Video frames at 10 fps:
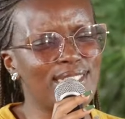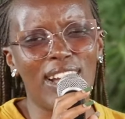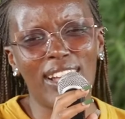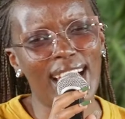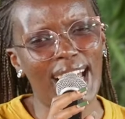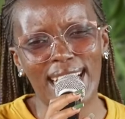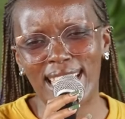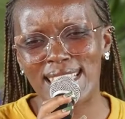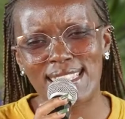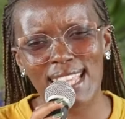do not like
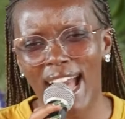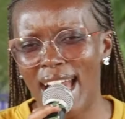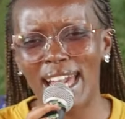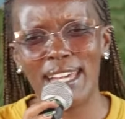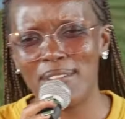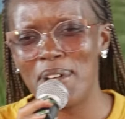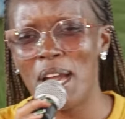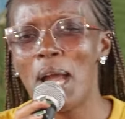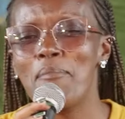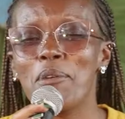this time.
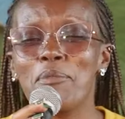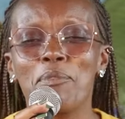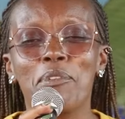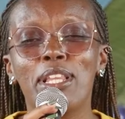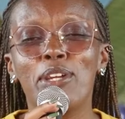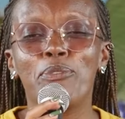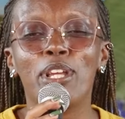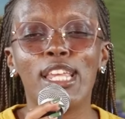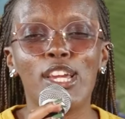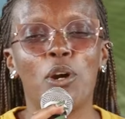But we really,
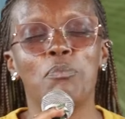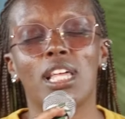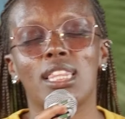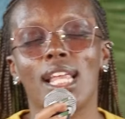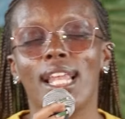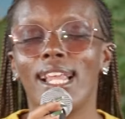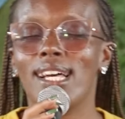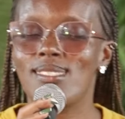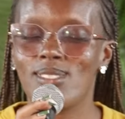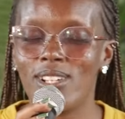really hope that the
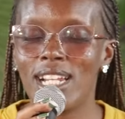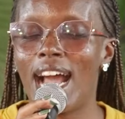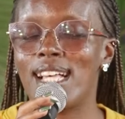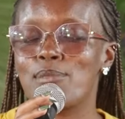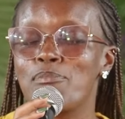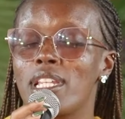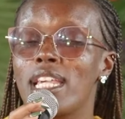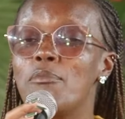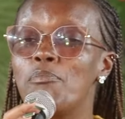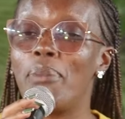lesson has been
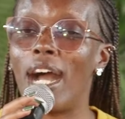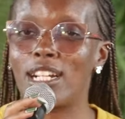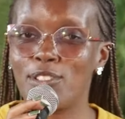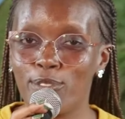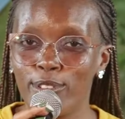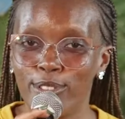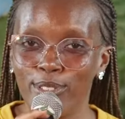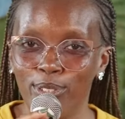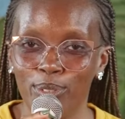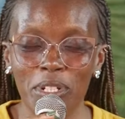impactful to
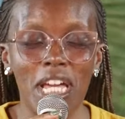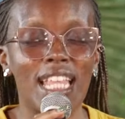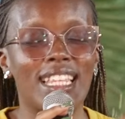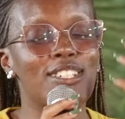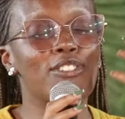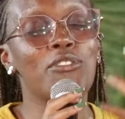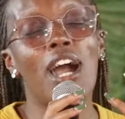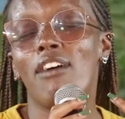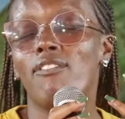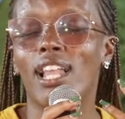you, that you
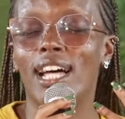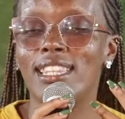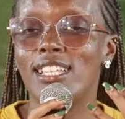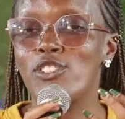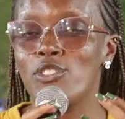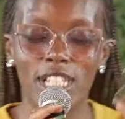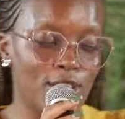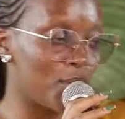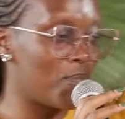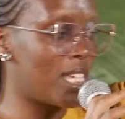have learned that you
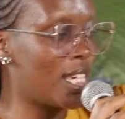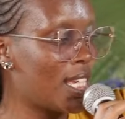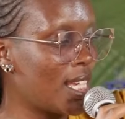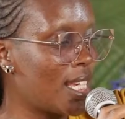need to be